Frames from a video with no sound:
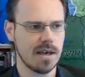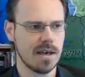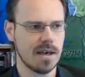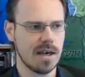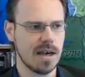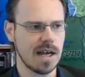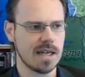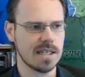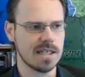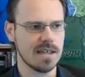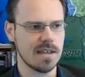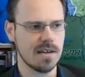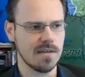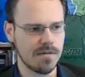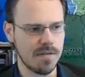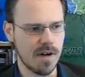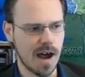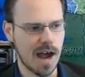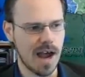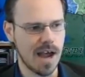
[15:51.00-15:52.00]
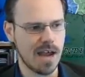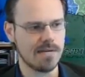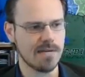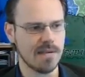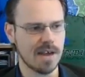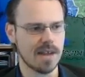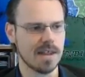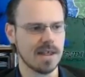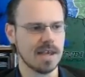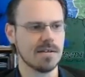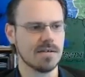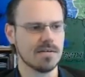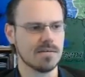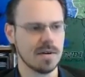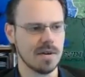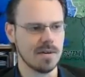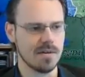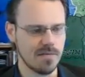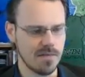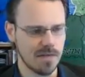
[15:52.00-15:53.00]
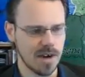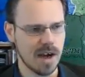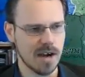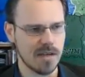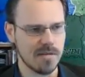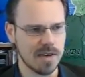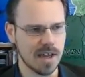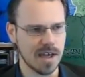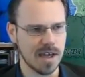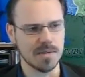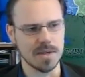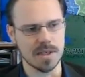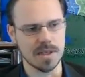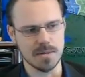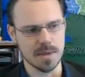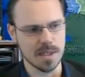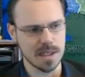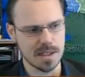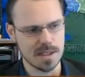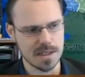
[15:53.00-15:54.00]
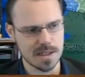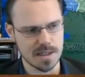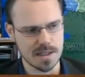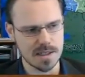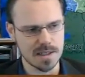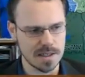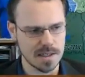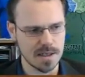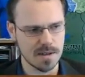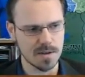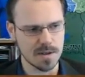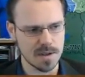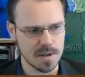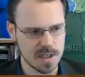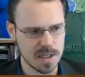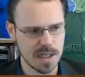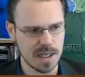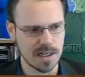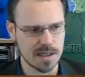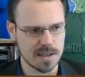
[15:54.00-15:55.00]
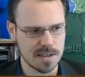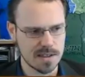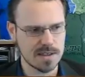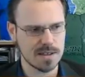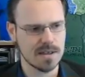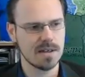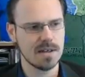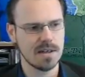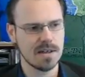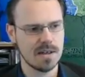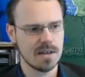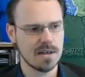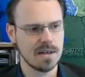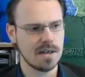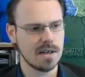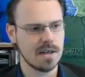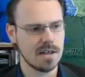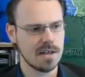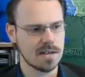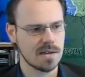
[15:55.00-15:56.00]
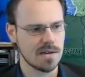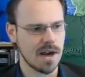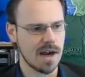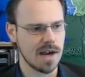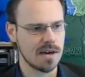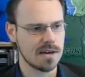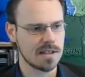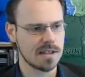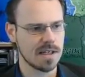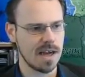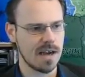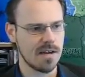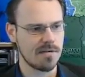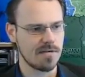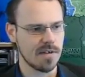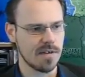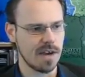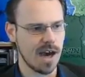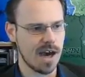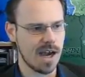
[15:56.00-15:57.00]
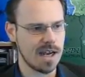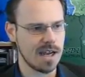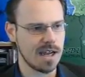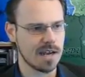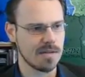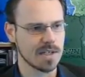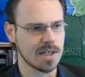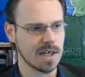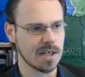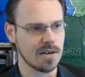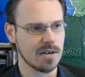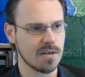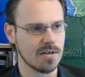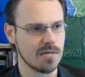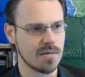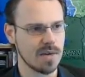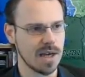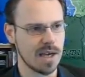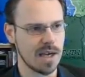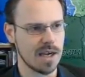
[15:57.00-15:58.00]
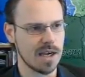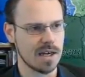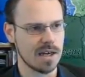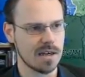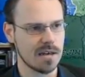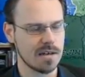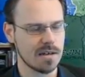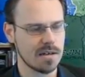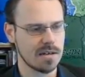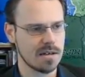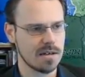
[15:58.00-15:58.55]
I see the 5, and I think he'd be 5 damage, but it's still 6. So I actually have 9 damage I can do from my hand.